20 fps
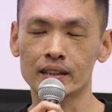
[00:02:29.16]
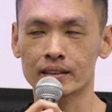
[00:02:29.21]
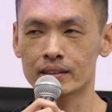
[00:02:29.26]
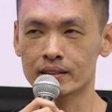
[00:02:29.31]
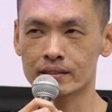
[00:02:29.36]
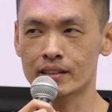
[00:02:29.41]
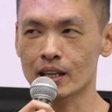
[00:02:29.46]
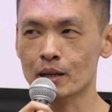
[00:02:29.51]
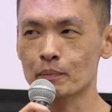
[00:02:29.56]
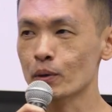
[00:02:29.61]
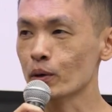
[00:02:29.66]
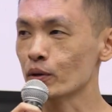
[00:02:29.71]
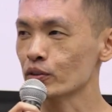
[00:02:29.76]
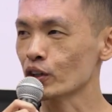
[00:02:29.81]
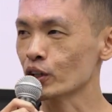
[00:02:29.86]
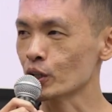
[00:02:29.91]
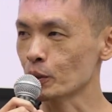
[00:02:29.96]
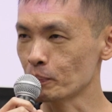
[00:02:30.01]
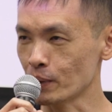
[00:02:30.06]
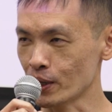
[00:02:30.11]
Singapore was
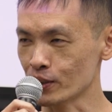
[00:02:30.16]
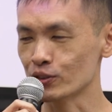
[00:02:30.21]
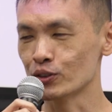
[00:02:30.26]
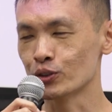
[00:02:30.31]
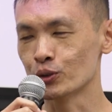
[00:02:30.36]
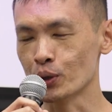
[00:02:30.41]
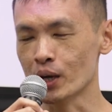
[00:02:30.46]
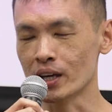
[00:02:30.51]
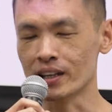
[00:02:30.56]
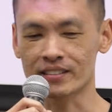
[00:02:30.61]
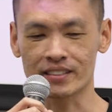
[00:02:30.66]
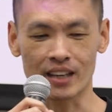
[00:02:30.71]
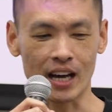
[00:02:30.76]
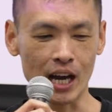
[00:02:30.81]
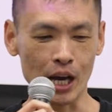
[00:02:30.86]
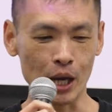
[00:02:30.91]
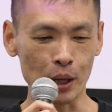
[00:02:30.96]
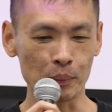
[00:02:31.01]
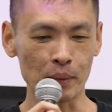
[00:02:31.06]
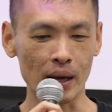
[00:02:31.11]
not the place to do it at the
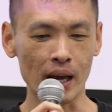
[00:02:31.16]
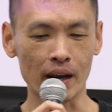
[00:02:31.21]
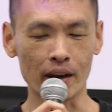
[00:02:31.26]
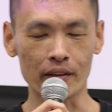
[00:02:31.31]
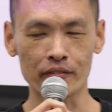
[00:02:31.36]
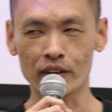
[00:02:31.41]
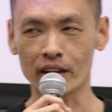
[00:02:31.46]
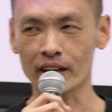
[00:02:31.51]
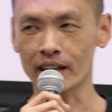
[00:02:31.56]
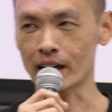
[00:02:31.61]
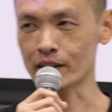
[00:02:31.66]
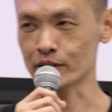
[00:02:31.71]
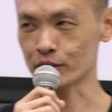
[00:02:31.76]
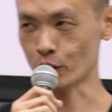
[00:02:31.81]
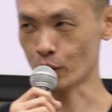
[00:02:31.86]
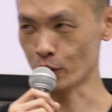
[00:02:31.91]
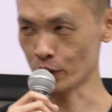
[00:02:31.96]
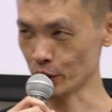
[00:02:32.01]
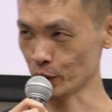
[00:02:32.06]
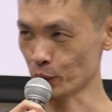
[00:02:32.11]
time, and I felt like I was the
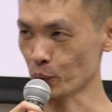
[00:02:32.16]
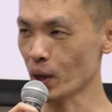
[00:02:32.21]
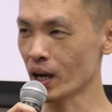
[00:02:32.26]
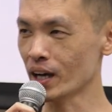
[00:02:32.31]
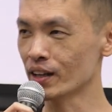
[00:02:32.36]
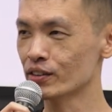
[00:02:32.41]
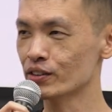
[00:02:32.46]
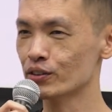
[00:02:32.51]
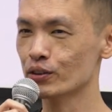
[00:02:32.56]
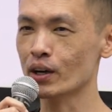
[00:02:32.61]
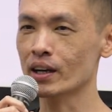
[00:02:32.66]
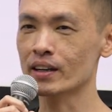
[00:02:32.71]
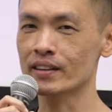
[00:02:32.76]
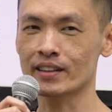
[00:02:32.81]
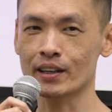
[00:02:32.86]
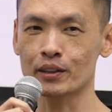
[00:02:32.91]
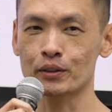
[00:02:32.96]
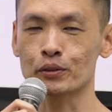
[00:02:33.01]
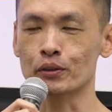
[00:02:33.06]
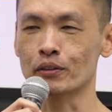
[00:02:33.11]
only one, so I
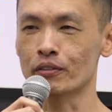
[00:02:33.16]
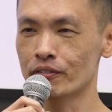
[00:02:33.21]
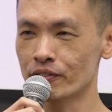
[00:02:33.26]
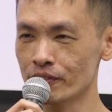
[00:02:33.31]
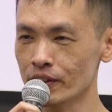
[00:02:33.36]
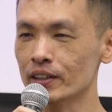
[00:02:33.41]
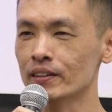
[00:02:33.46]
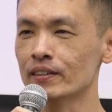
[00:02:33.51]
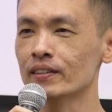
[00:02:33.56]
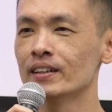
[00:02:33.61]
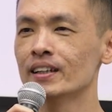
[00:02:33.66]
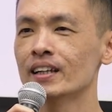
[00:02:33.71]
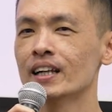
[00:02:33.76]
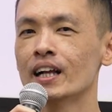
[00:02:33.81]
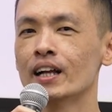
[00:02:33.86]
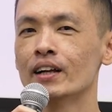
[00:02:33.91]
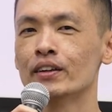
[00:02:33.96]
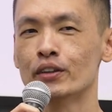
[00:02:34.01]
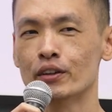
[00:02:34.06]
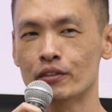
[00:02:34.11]
decided to fill
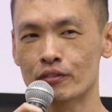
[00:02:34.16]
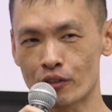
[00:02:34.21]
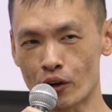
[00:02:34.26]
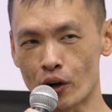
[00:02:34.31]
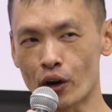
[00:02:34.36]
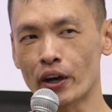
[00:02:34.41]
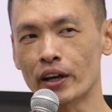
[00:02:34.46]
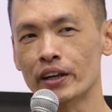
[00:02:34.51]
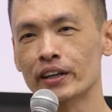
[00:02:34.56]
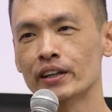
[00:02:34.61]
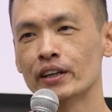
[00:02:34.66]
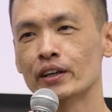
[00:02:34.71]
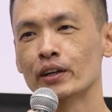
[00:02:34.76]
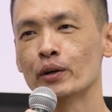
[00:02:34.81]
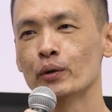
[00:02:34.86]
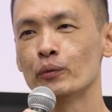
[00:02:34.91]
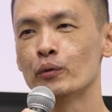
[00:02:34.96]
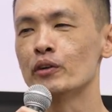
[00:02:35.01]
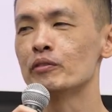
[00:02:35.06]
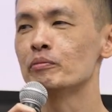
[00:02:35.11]
the void
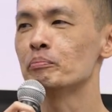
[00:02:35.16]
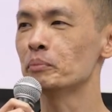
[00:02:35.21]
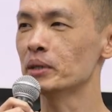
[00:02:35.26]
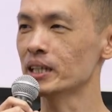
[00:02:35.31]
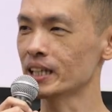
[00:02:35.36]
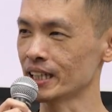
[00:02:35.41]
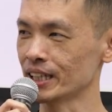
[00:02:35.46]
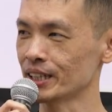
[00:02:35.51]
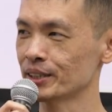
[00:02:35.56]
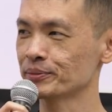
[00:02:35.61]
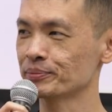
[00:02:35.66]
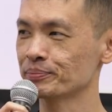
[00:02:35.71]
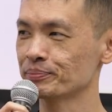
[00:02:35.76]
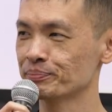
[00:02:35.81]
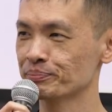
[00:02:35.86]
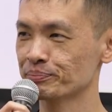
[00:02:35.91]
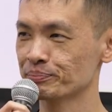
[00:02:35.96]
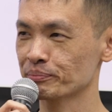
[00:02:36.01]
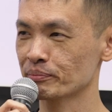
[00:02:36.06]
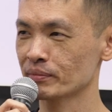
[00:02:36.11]
with me.
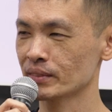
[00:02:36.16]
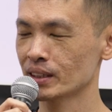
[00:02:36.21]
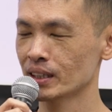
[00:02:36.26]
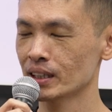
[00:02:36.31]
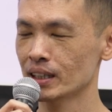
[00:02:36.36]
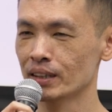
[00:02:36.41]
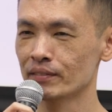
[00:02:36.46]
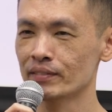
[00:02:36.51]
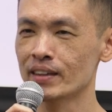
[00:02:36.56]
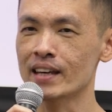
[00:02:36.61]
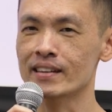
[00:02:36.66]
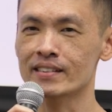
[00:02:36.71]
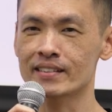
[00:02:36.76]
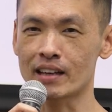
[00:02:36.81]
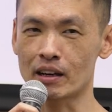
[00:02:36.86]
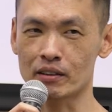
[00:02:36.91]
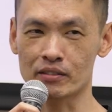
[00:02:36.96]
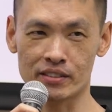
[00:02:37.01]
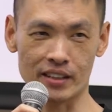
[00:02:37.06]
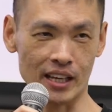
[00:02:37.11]
If that
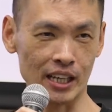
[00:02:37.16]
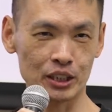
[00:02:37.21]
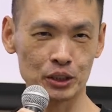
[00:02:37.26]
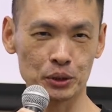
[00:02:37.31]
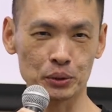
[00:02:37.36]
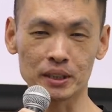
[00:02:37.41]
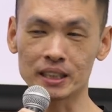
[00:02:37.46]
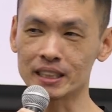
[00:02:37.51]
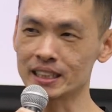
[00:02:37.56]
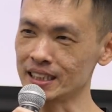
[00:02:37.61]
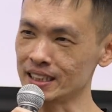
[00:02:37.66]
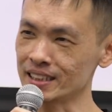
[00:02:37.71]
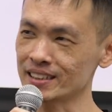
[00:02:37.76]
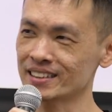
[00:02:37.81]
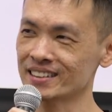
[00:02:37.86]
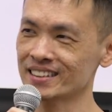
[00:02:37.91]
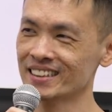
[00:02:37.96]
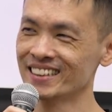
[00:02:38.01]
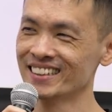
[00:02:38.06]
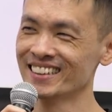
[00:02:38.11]
sounds sexual, it
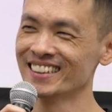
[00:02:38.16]
is.